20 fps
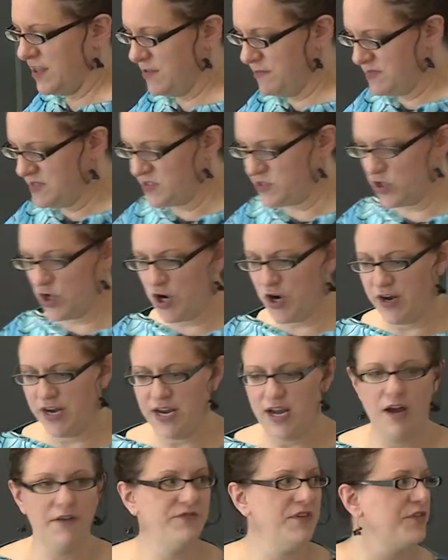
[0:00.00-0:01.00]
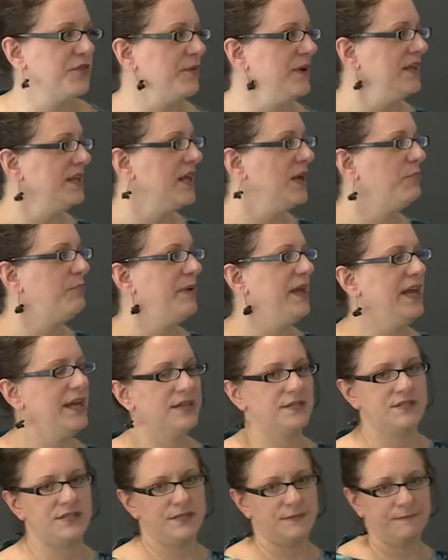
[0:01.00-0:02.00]
them the story of the three little
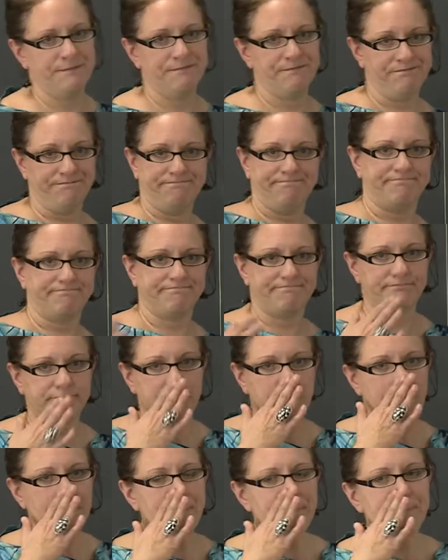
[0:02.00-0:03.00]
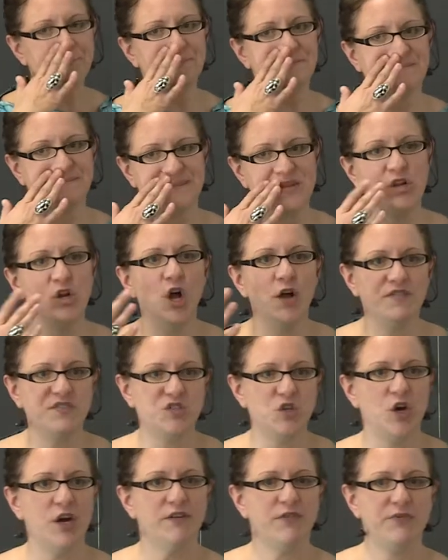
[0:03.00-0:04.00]
pigs. You know the
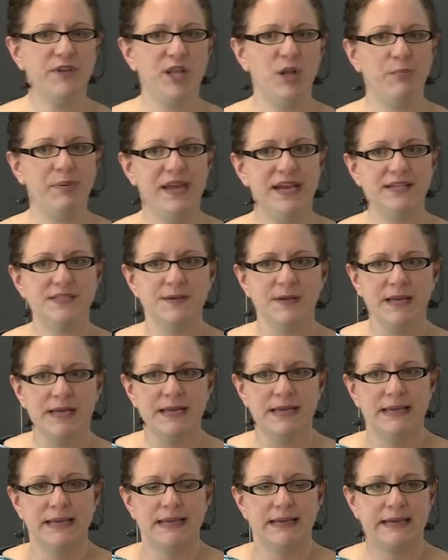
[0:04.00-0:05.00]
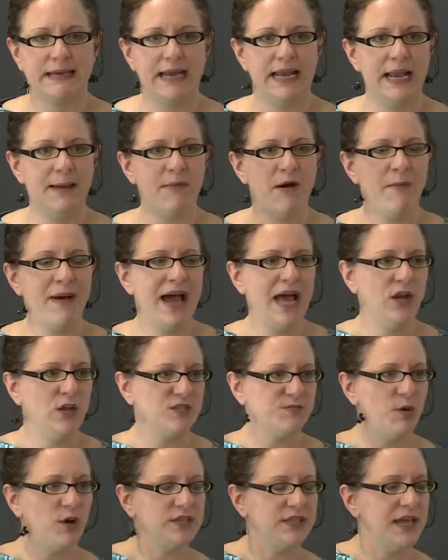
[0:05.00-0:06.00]
story of the three little pigs? Que la mamá
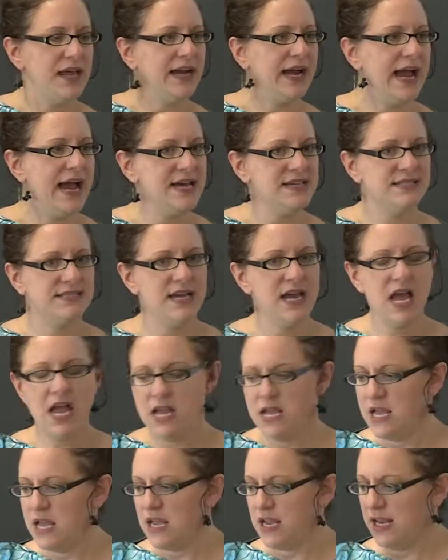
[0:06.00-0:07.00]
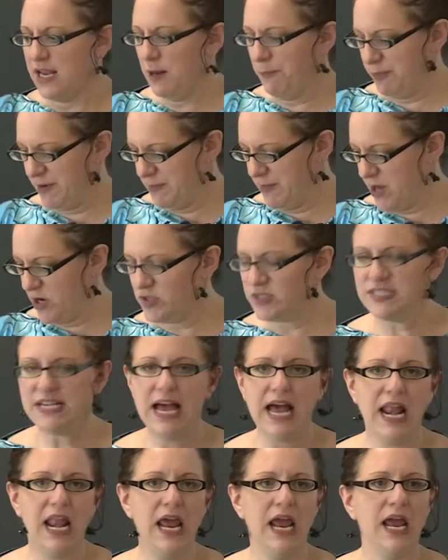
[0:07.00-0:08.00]
los bota de casa y el primero
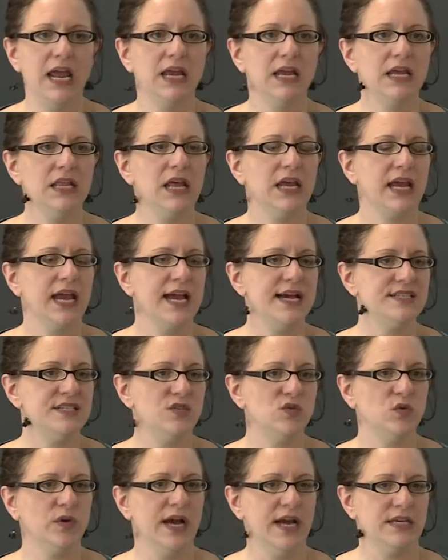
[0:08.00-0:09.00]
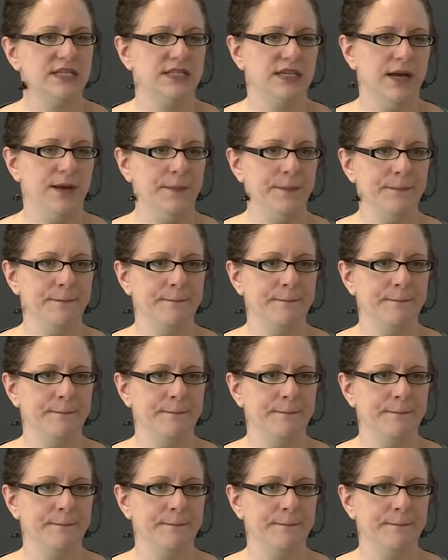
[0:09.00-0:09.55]
sale y de qué hace su casa?